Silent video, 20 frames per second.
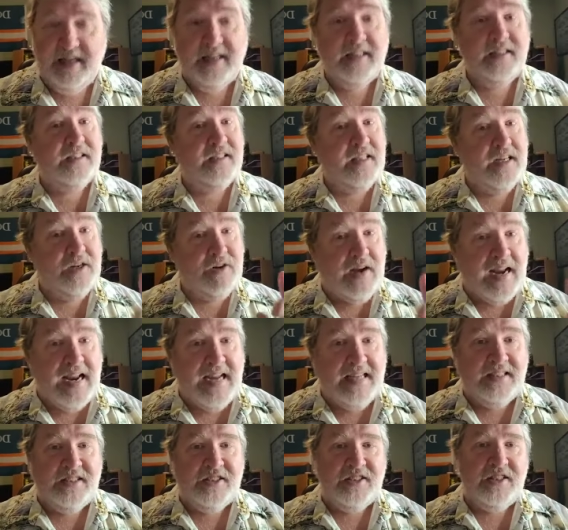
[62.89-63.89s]
Is there
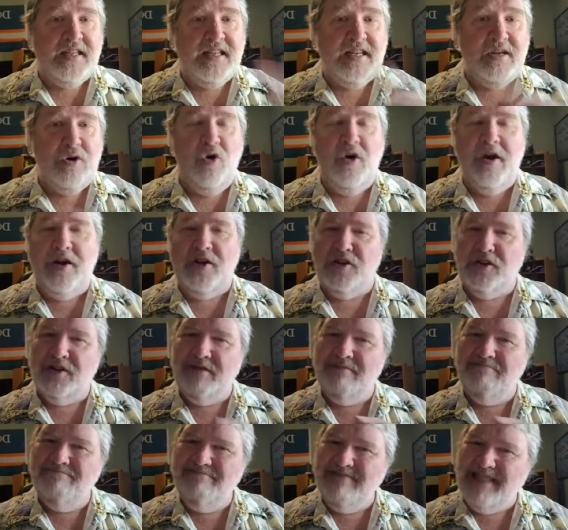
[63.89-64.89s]
a Z oil?
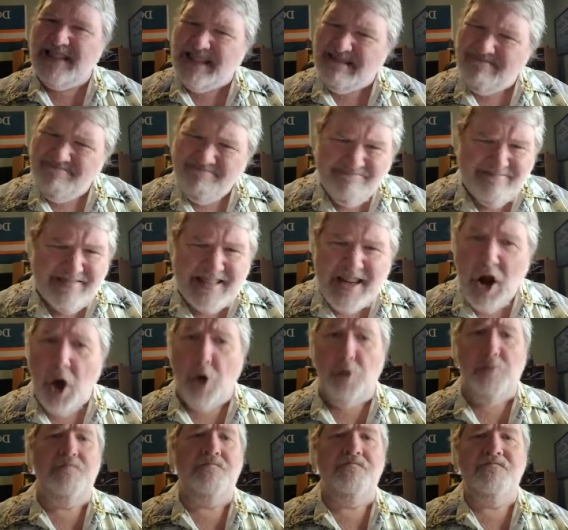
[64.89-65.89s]

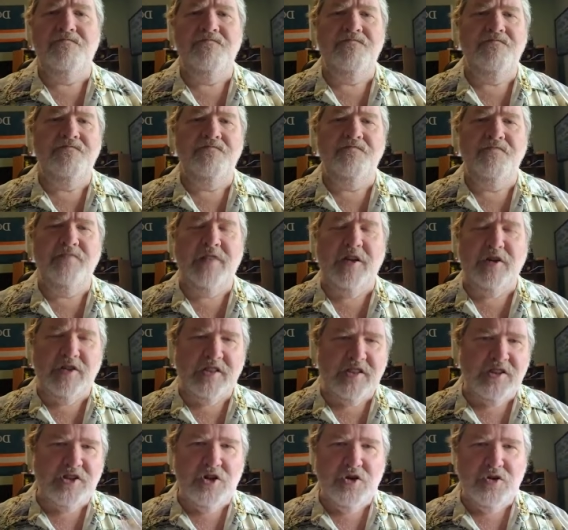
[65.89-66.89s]
No. There
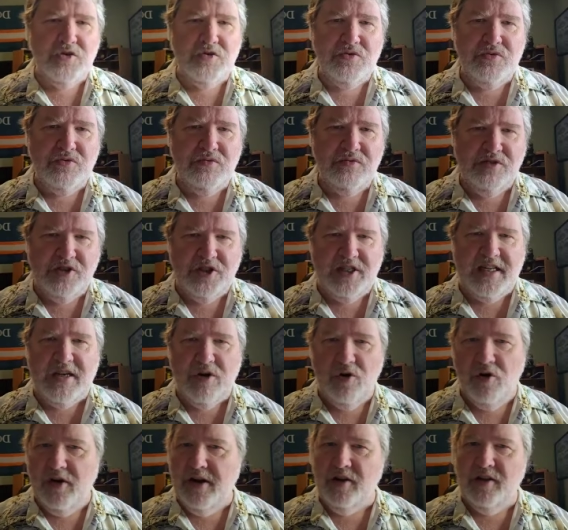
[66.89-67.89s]
is no Z
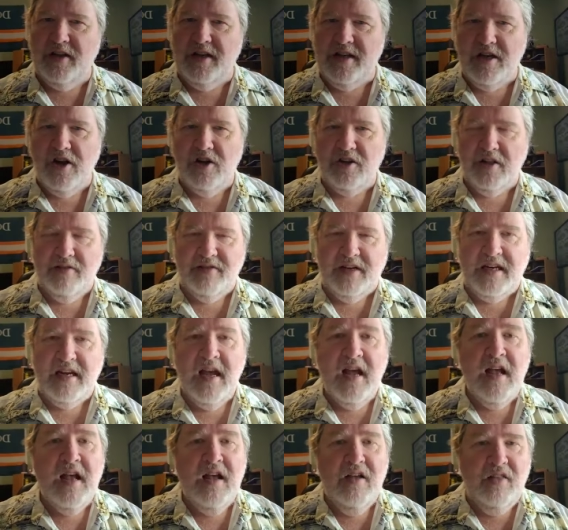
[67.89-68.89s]
oil in Young Living
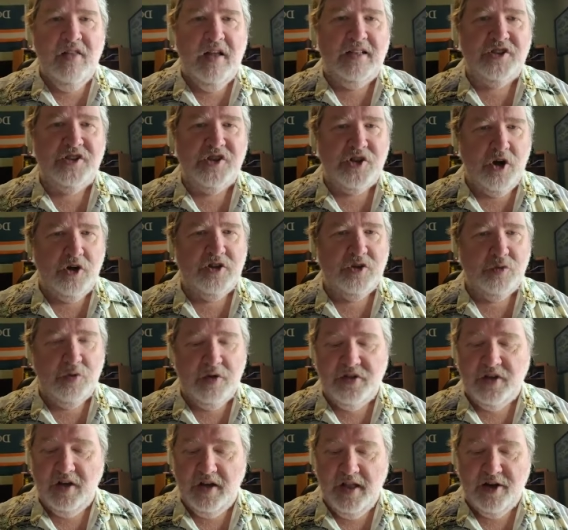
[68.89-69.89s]
that starts
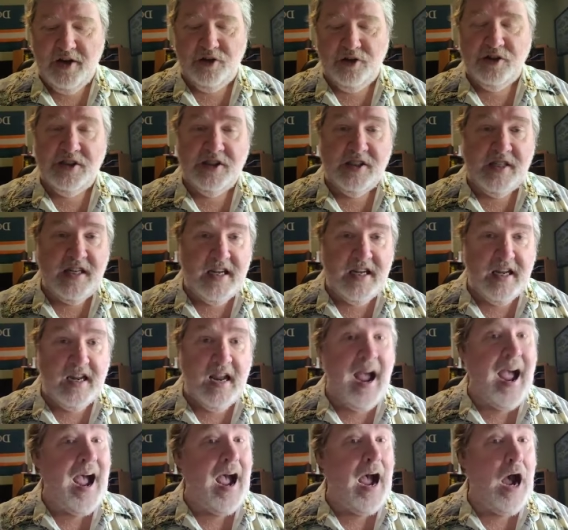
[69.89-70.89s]
with the letter Z.
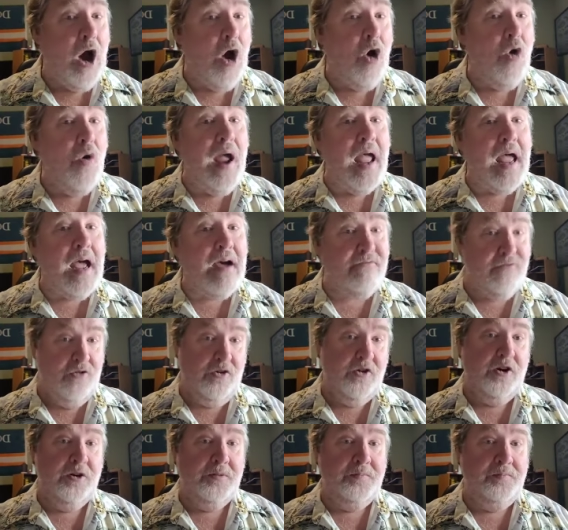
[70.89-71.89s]

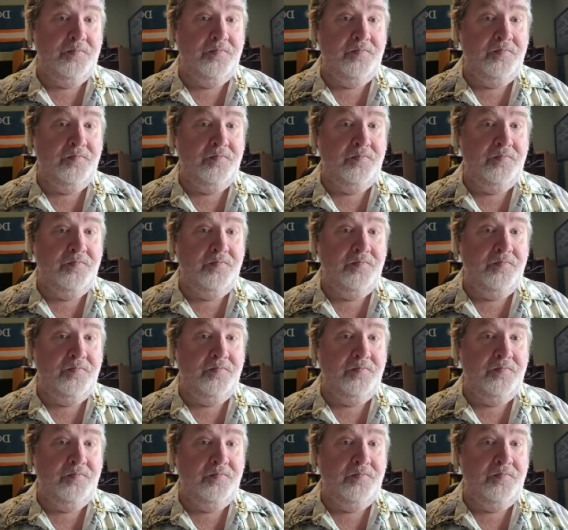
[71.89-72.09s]
However,